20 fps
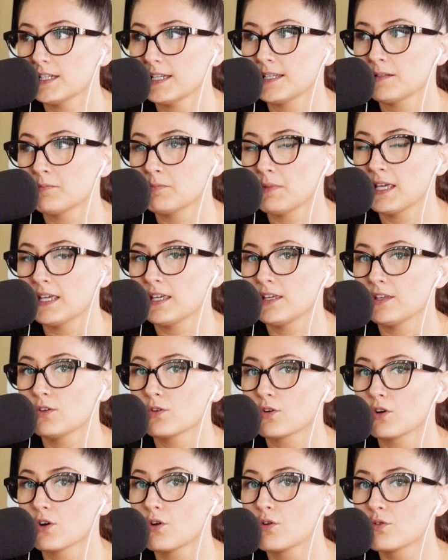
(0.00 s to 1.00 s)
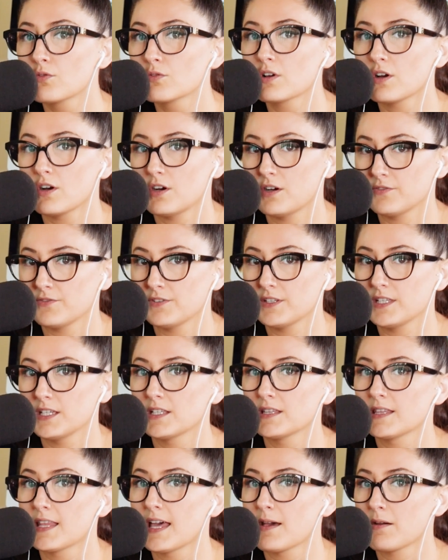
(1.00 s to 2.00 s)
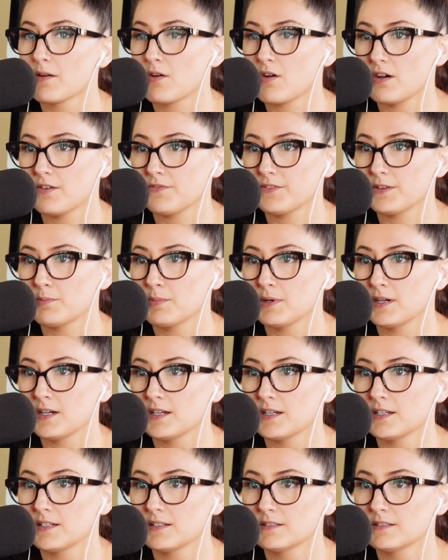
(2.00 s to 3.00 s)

and make your own coffee in that coffee pot.